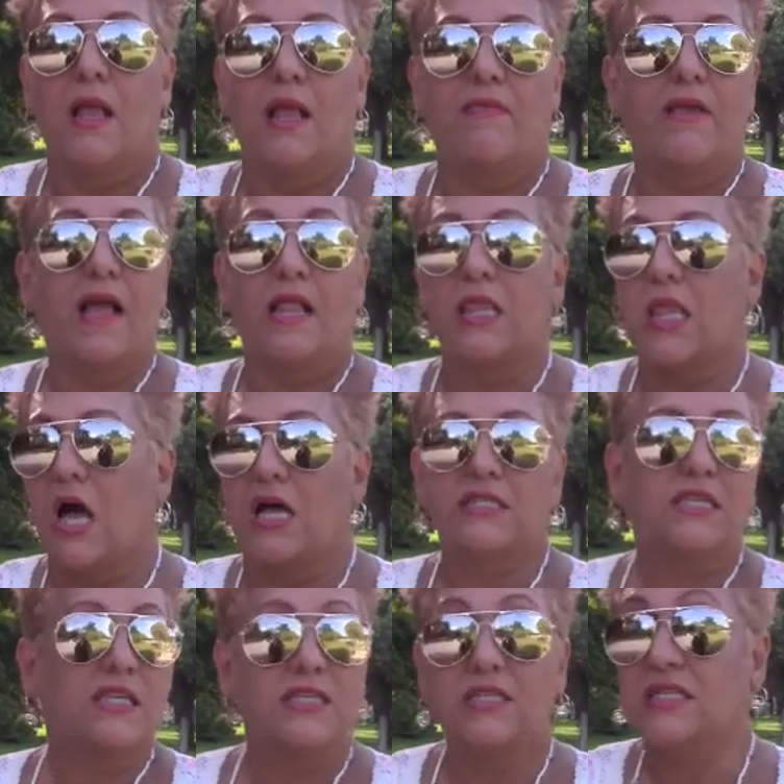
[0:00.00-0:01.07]
And they got
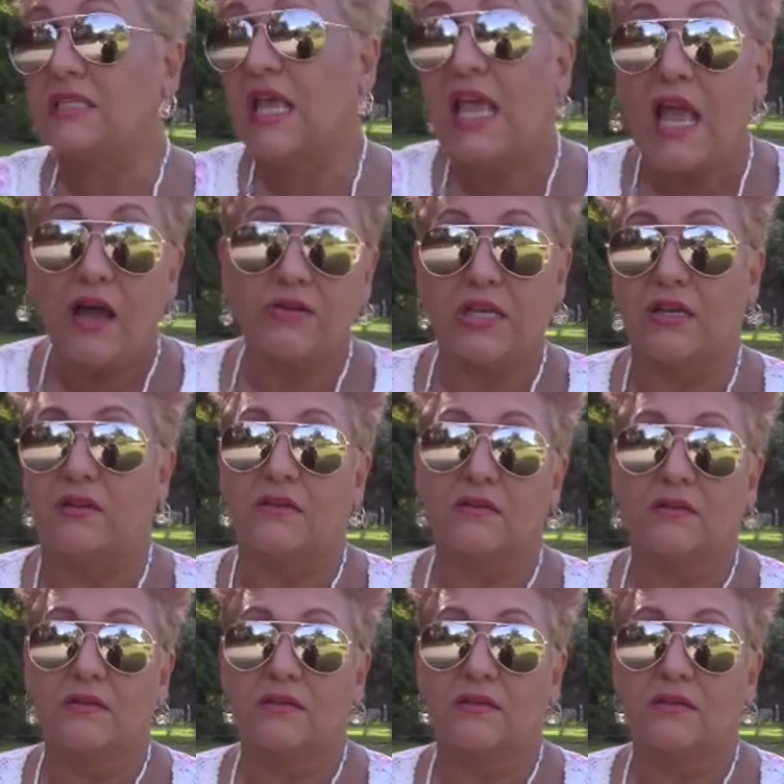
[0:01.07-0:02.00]
lost and they just stay out here.